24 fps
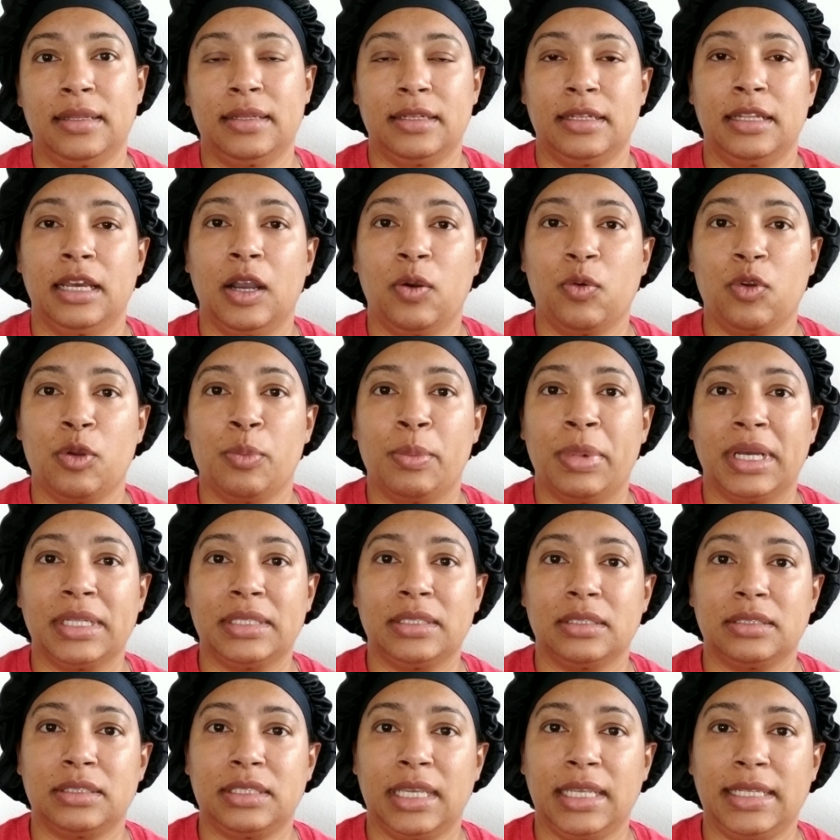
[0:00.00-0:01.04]
now we're about
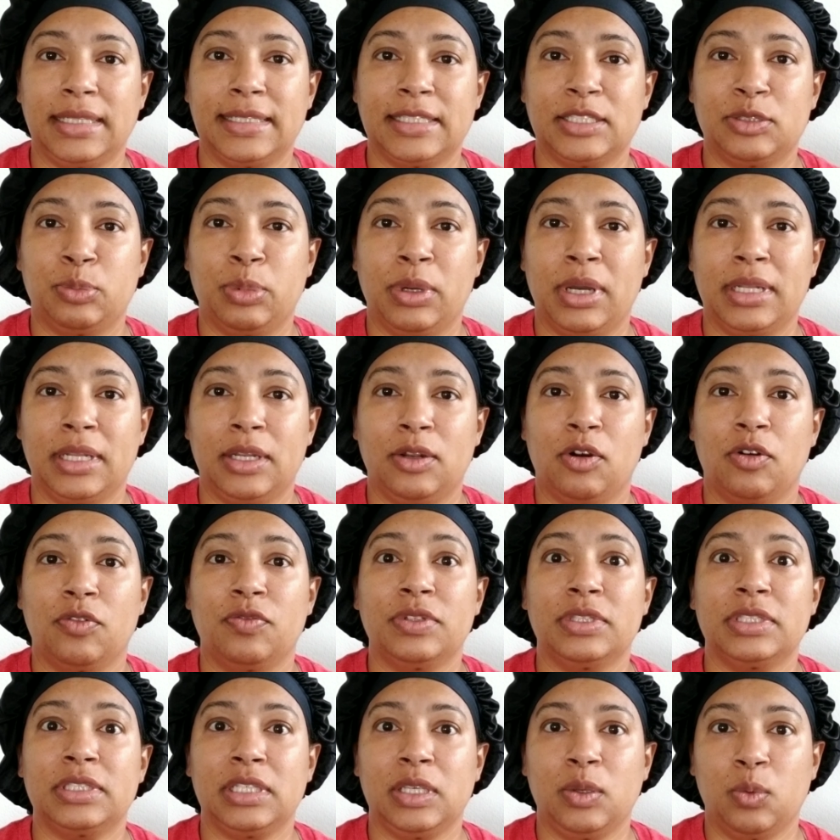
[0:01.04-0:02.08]
to take this bonnet off
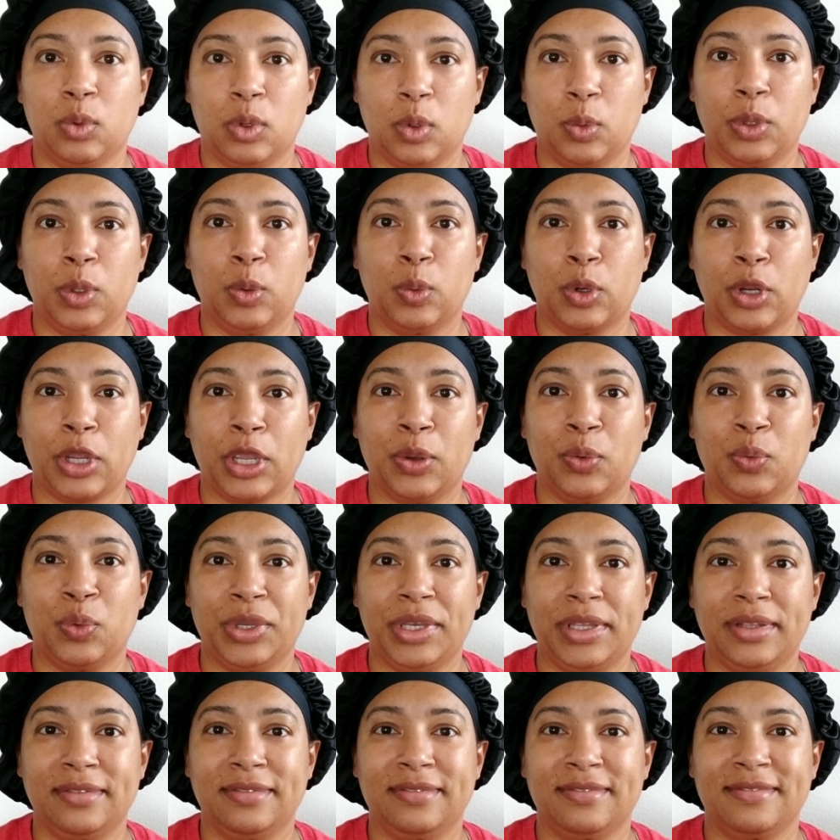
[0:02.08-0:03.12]
and see what we're working
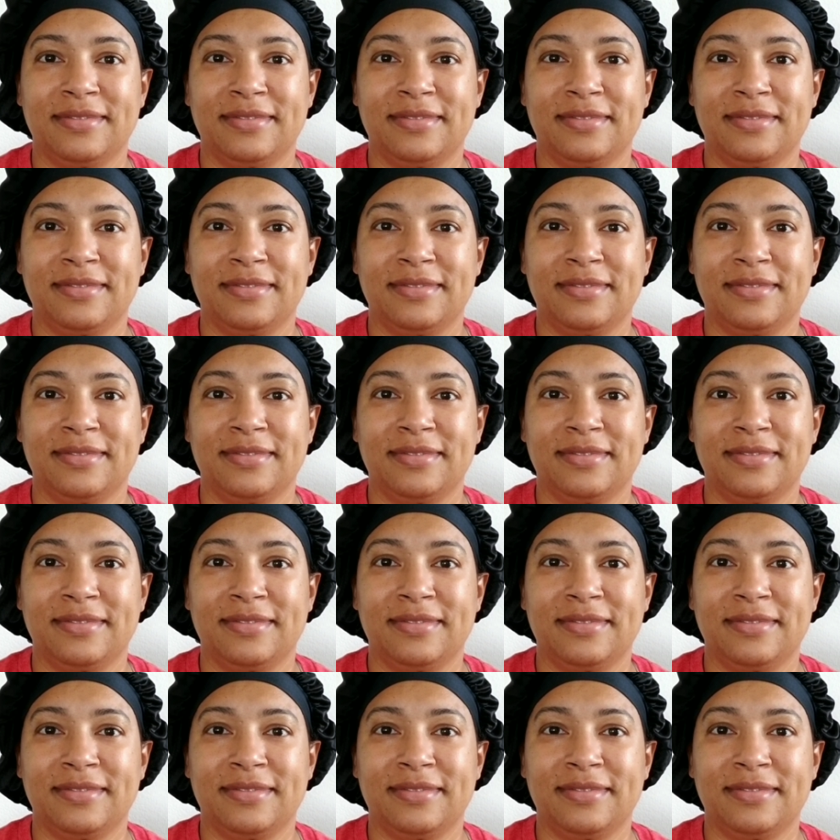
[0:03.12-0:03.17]
with.